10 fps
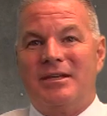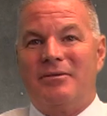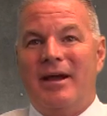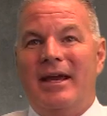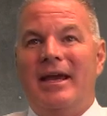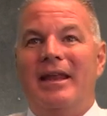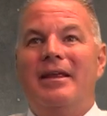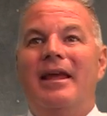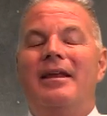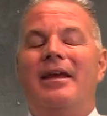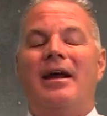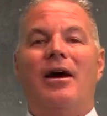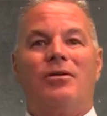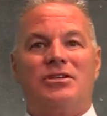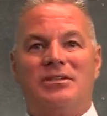right? And in
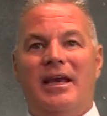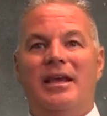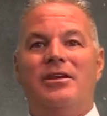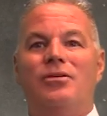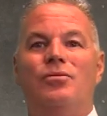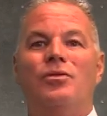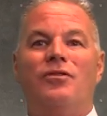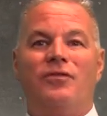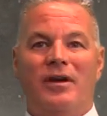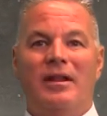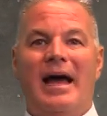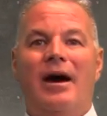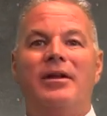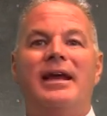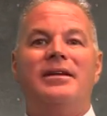our state, you will fill
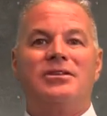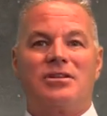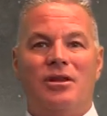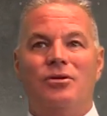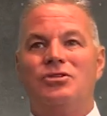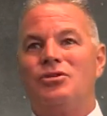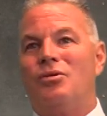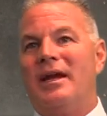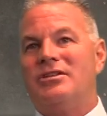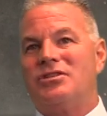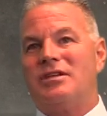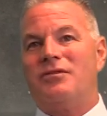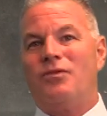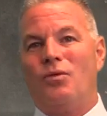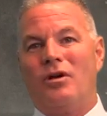out a disclosed dual agency
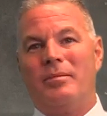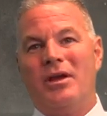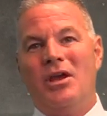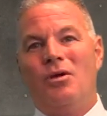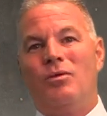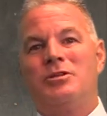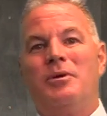form, which